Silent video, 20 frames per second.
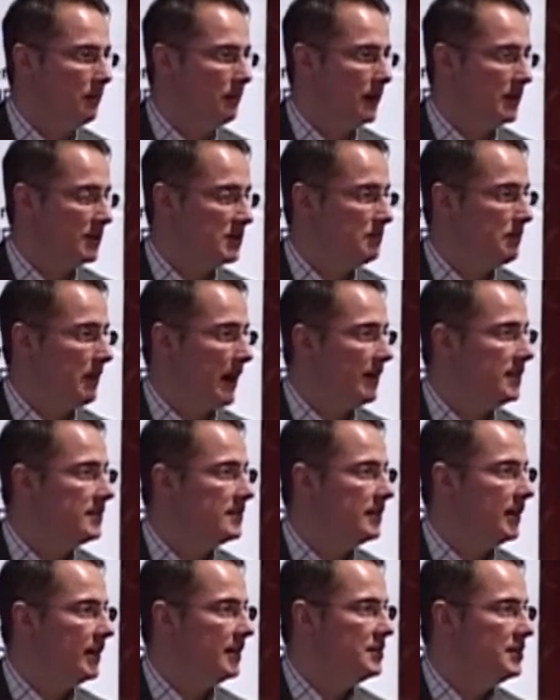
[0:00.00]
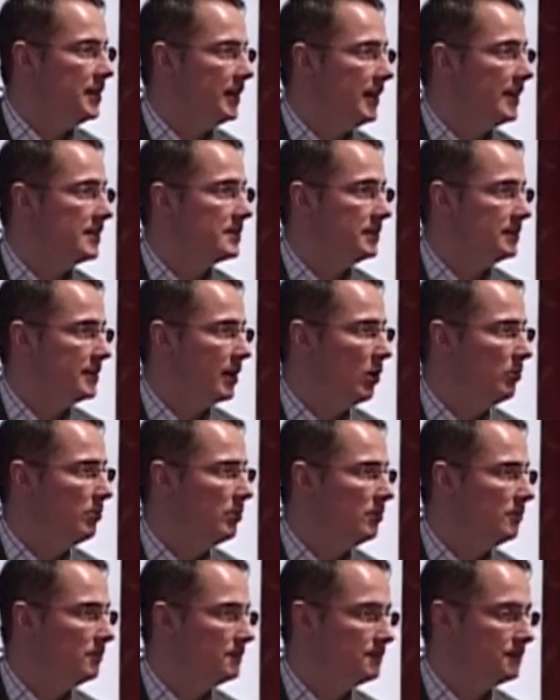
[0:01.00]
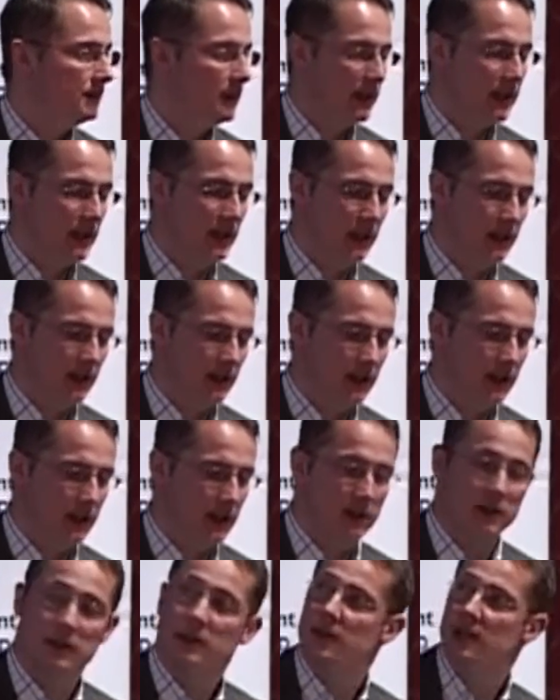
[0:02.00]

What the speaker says: is based at GNS in Taupo in the